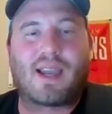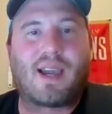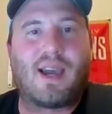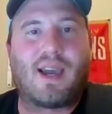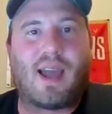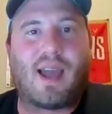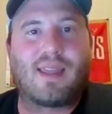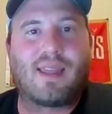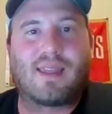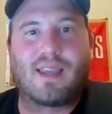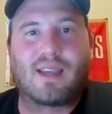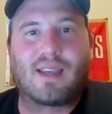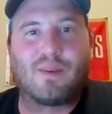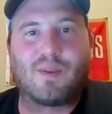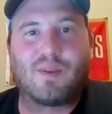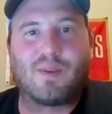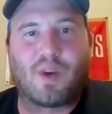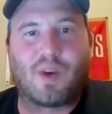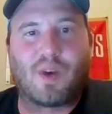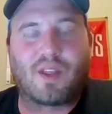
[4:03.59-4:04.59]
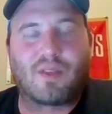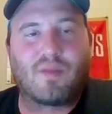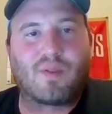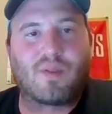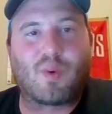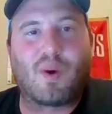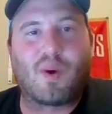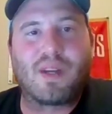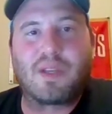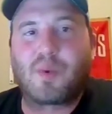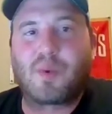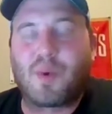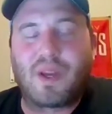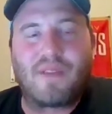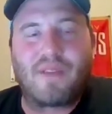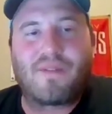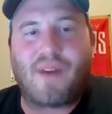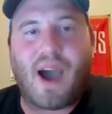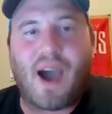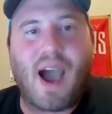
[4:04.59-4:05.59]
I think it was through
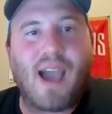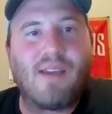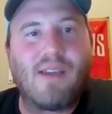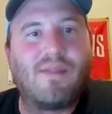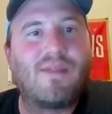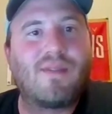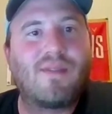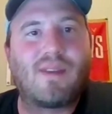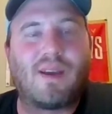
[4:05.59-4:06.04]
2025.